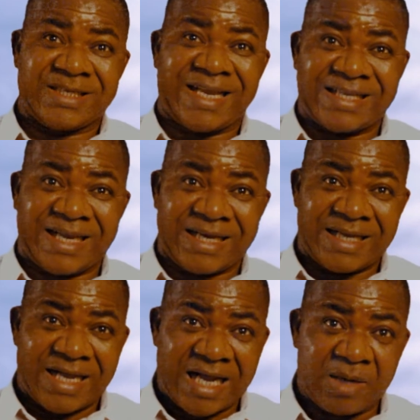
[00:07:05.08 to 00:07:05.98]
that can
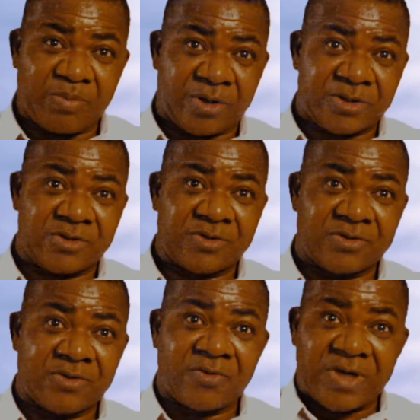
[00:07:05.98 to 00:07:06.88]
help us
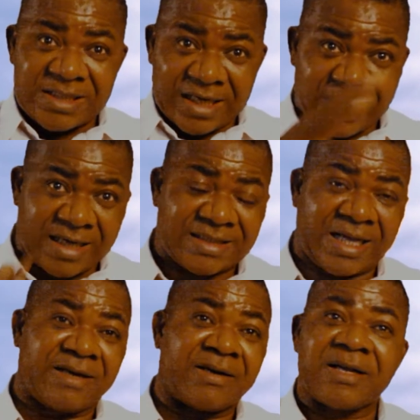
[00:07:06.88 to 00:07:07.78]
redirect
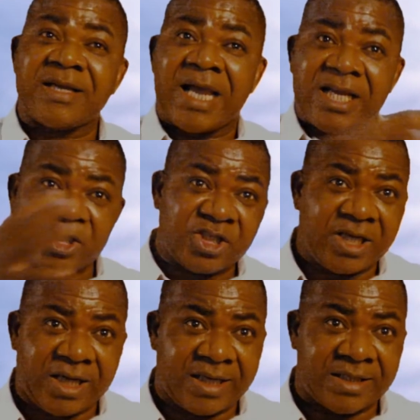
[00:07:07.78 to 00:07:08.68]
and
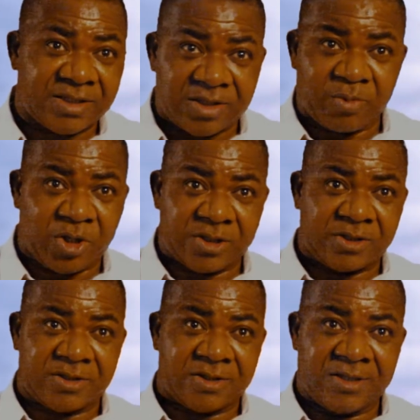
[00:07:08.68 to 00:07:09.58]
re-engineer the
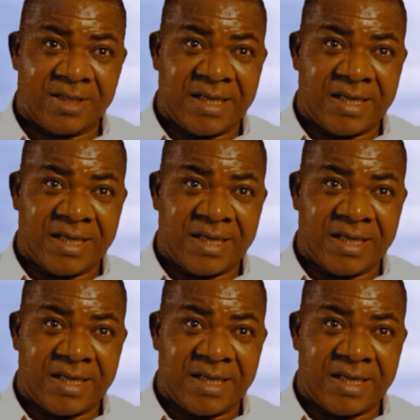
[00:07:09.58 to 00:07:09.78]
subconscious